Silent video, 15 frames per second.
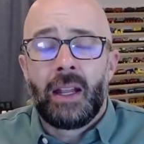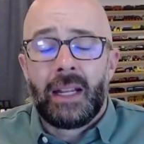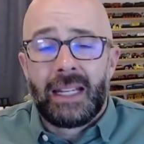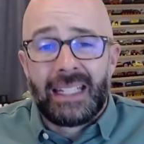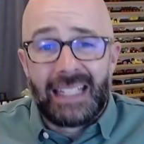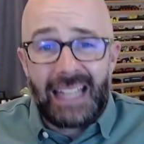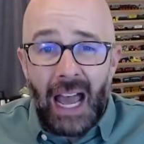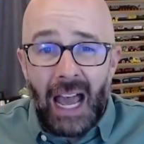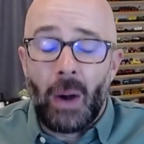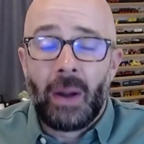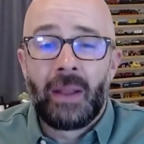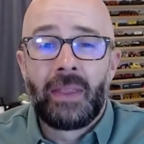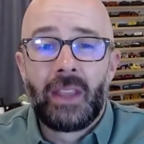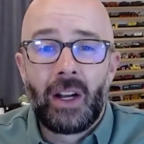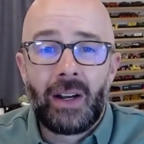
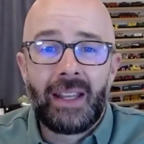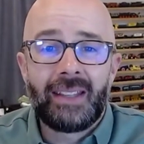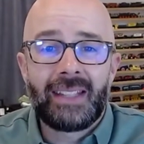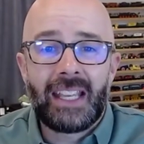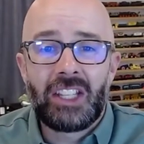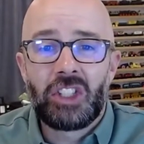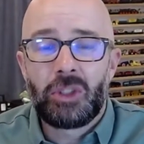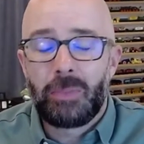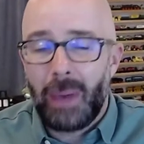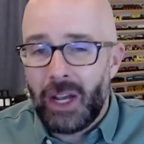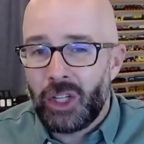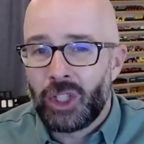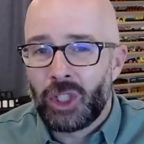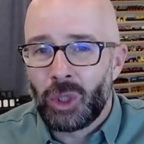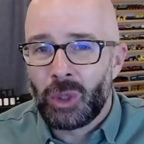Now, there is a
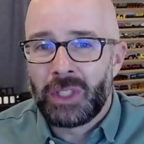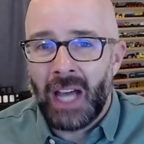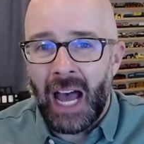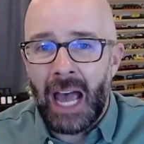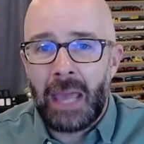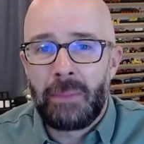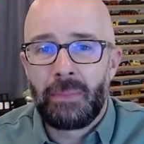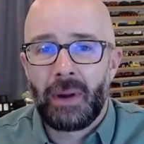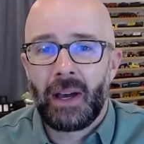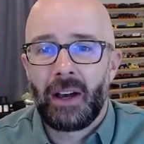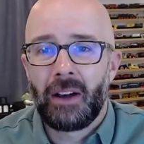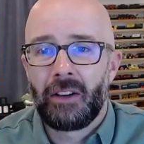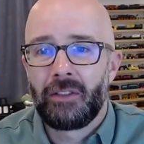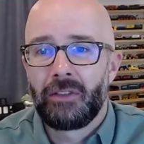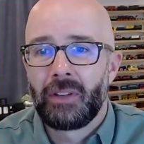special type
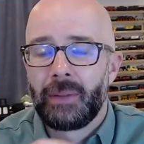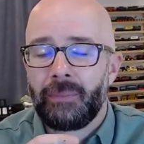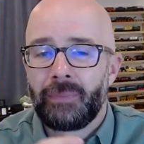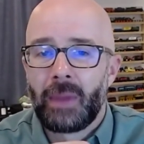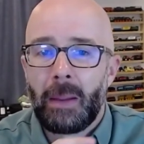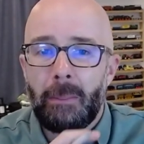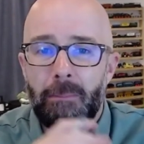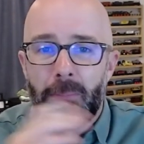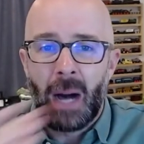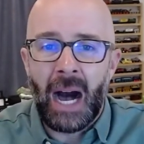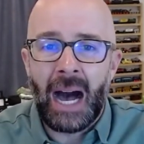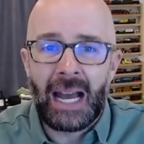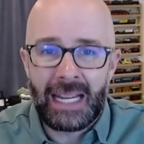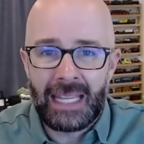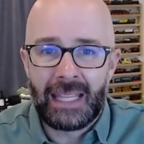of
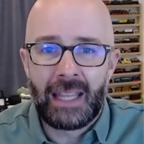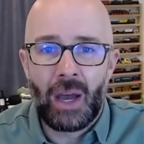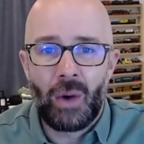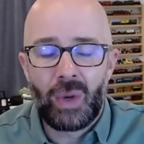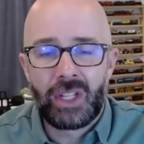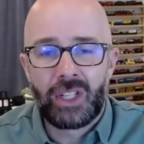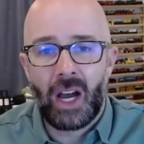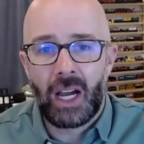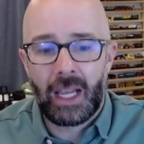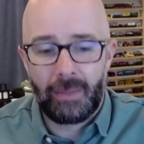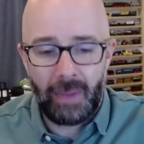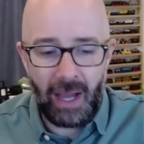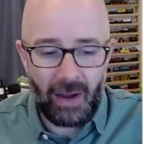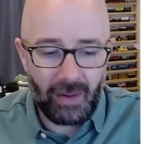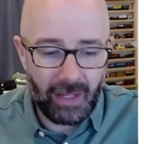body that we talk
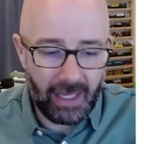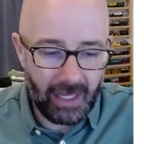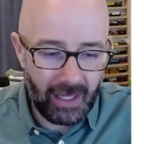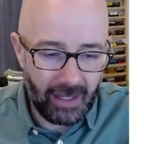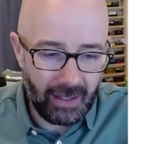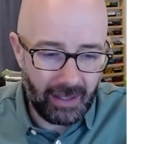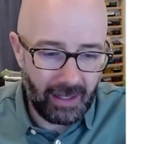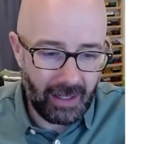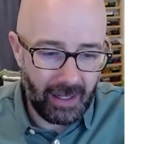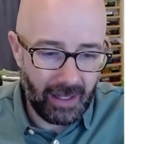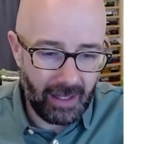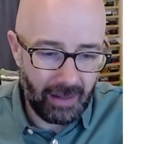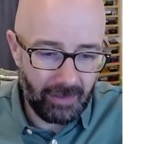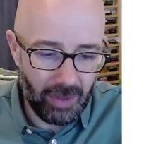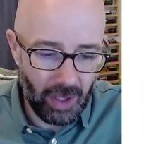about in
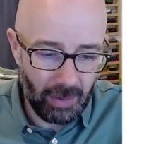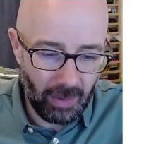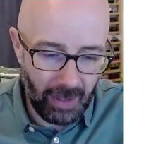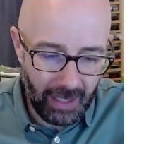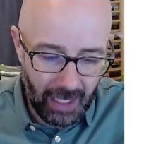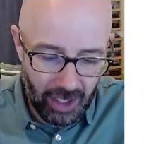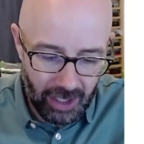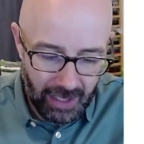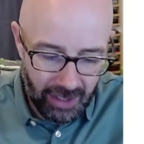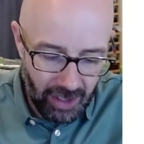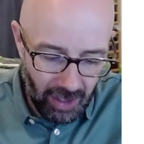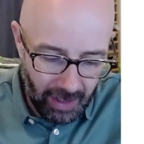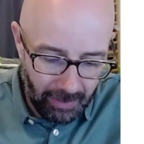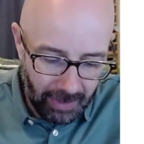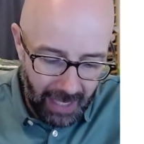thermal radiation. It's
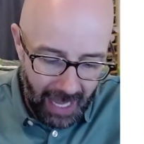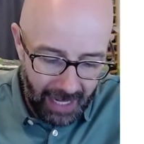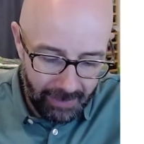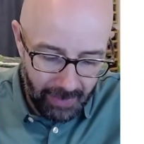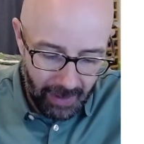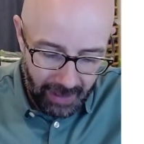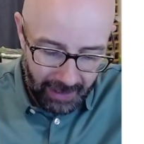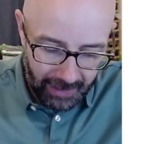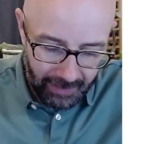called a black body.